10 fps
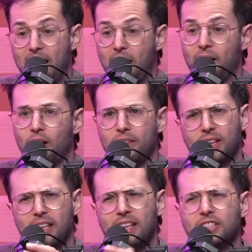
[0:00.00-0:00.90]
I
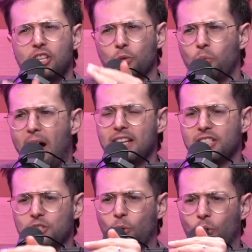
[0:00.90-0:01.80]
think it's either
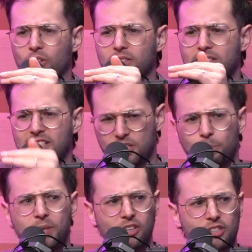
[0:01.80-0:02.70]
rises or
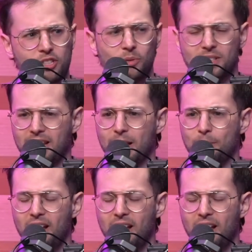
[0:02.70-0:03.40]
disappears to his hip.